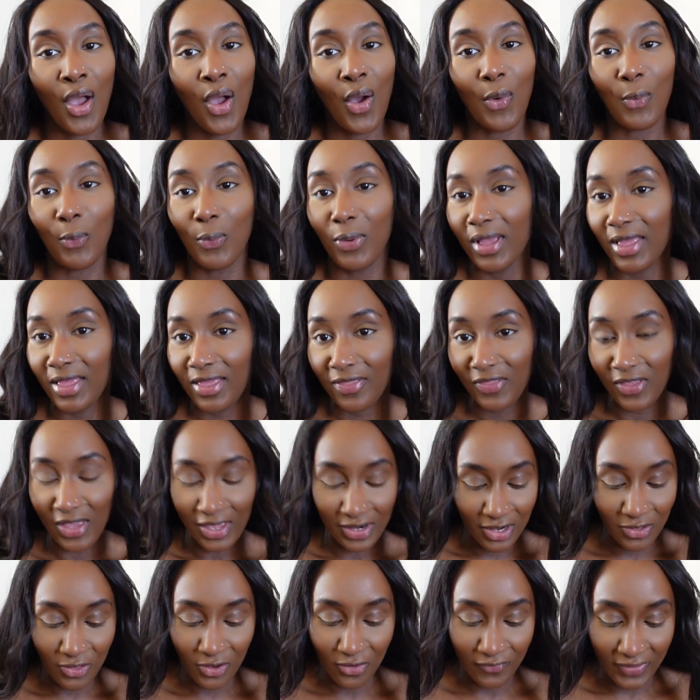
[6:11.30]
with
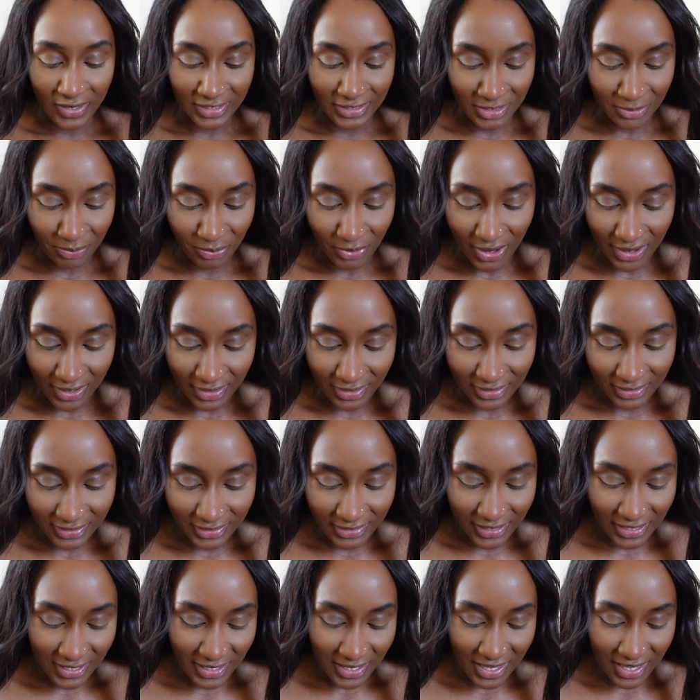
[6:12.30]
another Fenty product
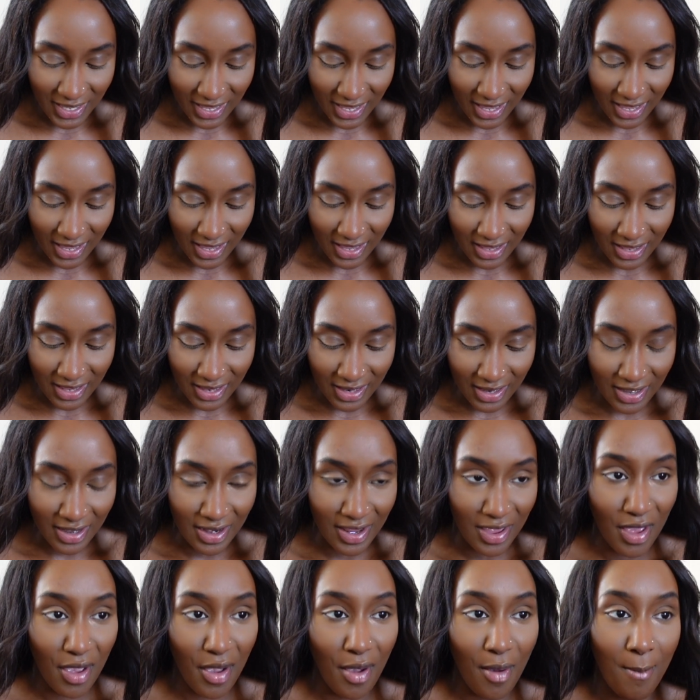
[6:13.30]
in
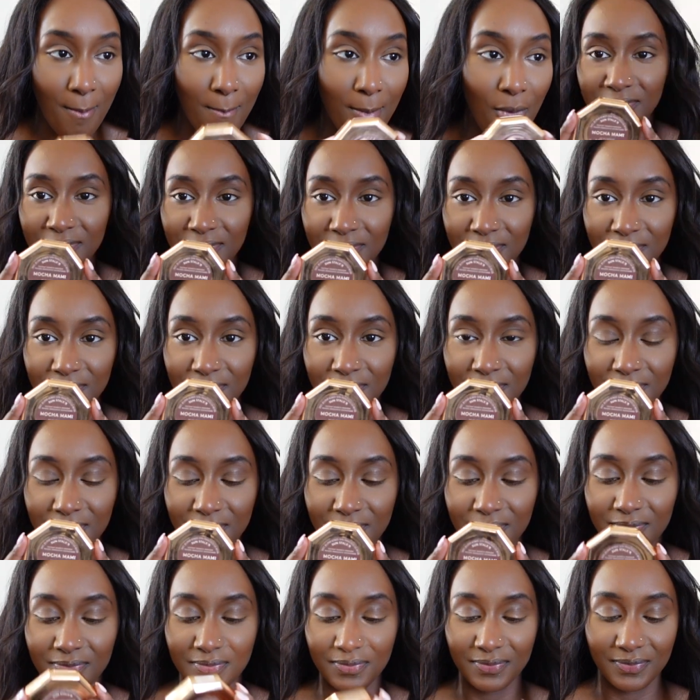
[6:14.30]
Mocha
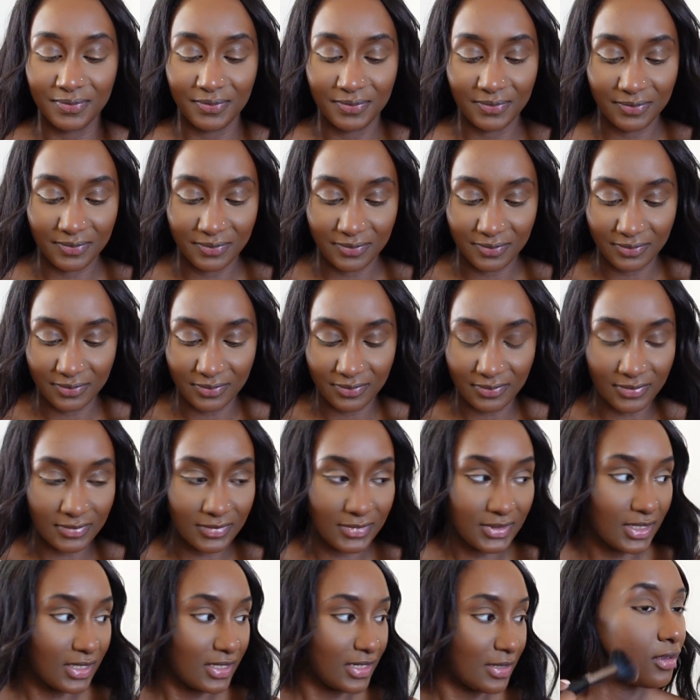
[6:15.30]
Mami.
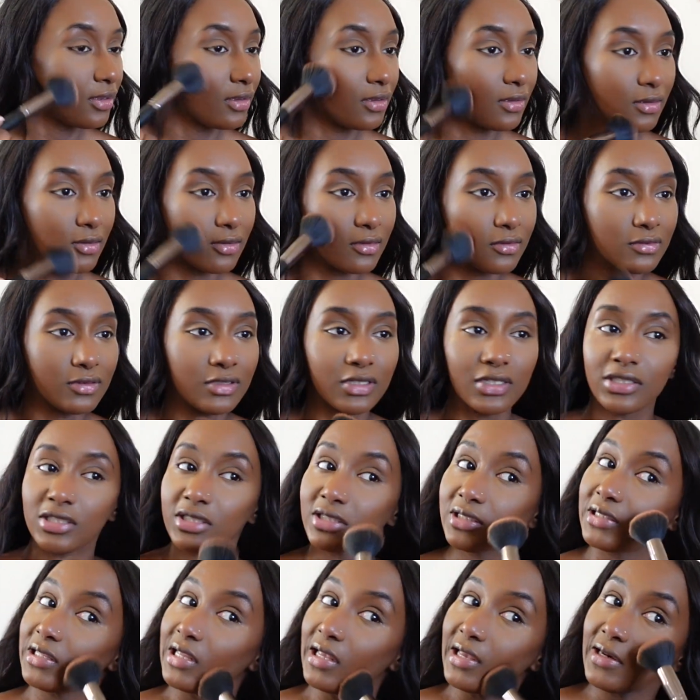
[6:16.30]
The
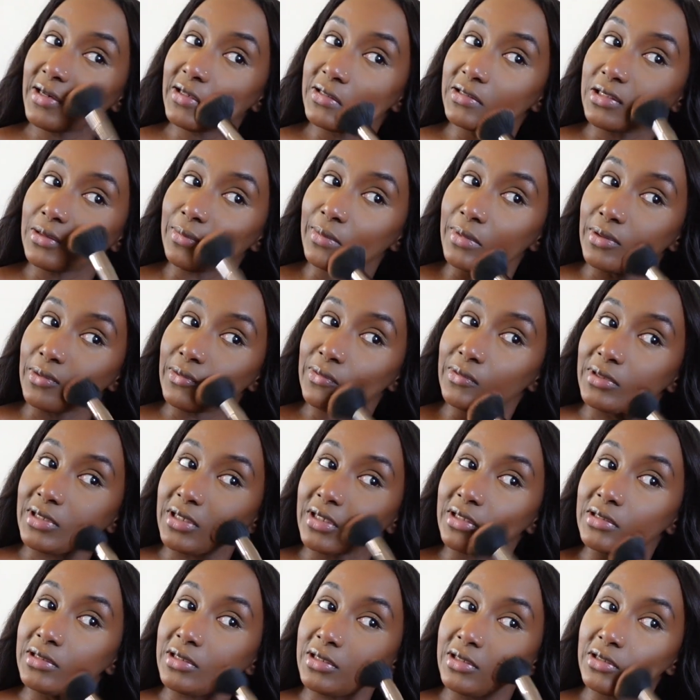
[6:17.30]
slightest amount,
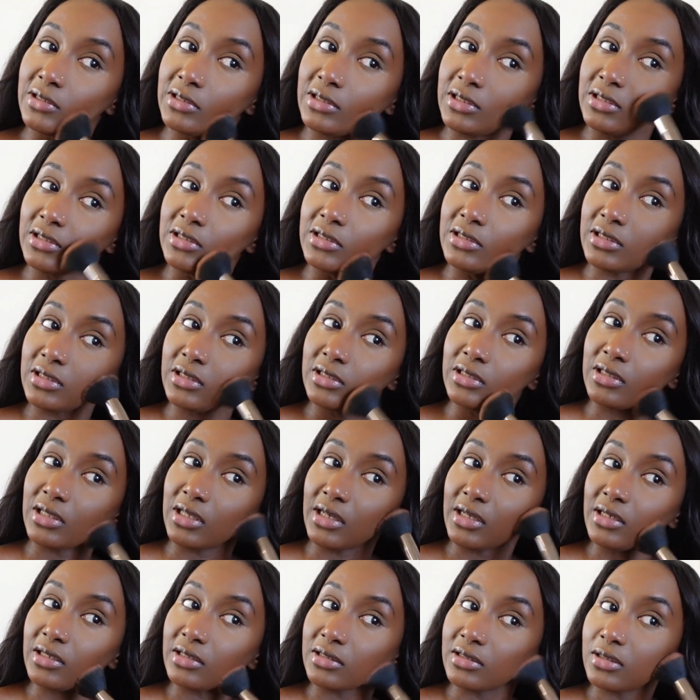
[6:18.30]
like literally the
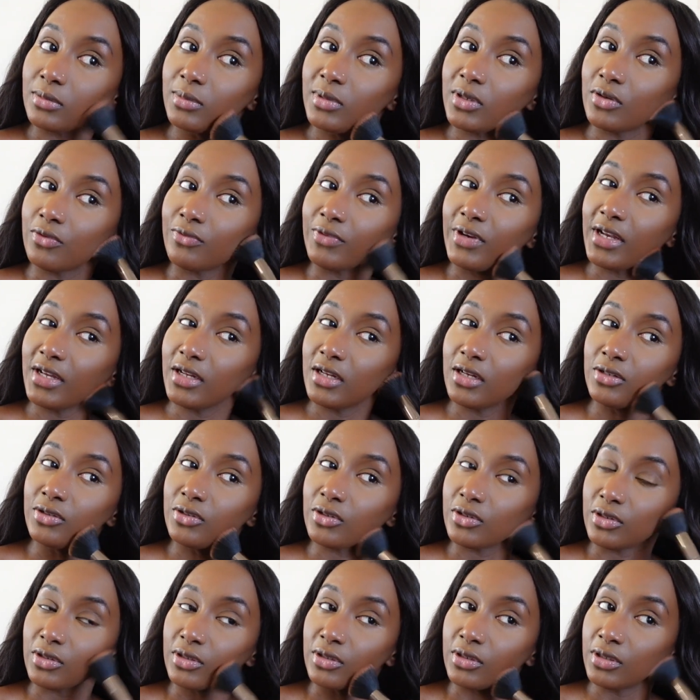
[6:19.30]
slightest amount, right under
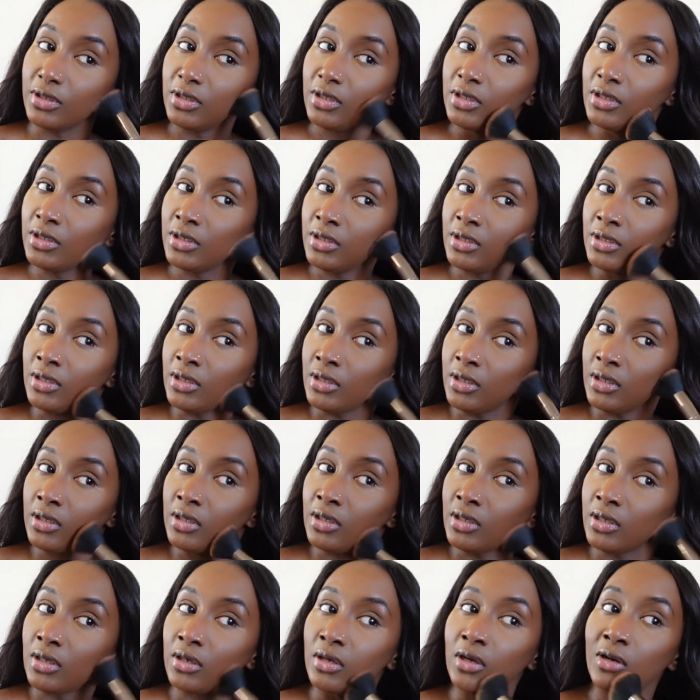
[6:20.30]
the
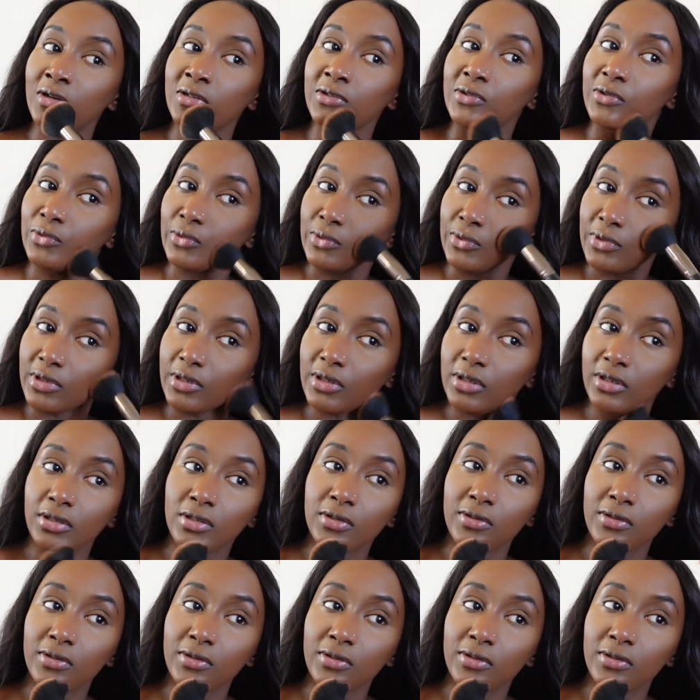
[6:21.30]
contour.